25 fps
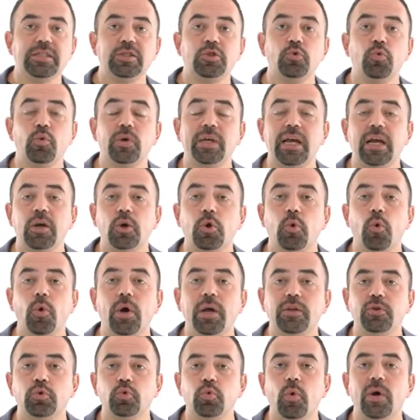you can go
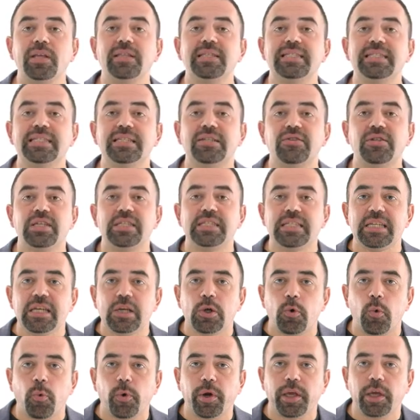and do a discrete
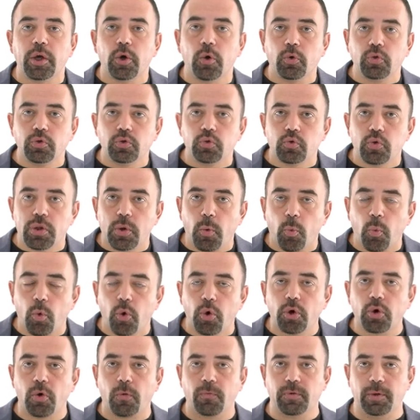inquiry onto the
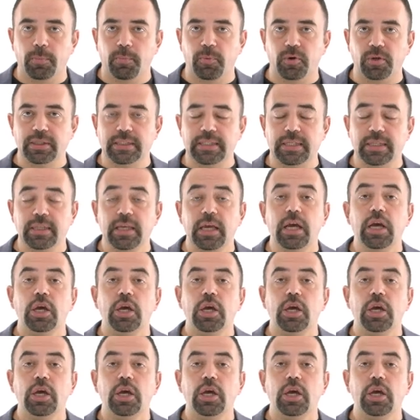work of the person.